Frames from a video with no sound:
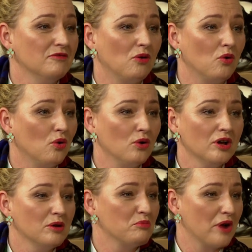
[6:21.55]

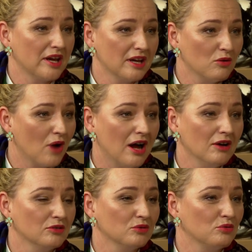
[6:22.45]
for breaking
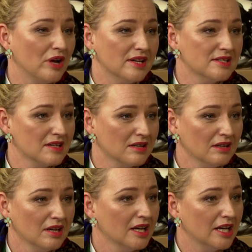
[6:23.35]
ground or
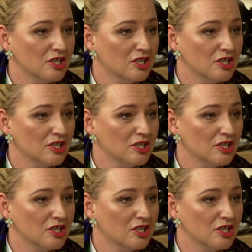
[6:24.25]
raising yeah.